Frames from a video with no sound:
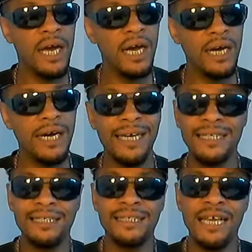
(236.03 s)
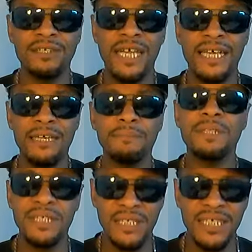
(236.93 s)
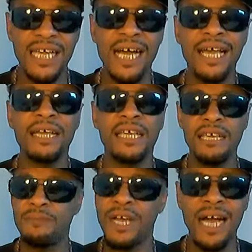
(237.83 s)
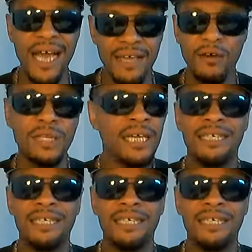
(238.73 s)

and it sounds like him. This is the guy keep your eye on.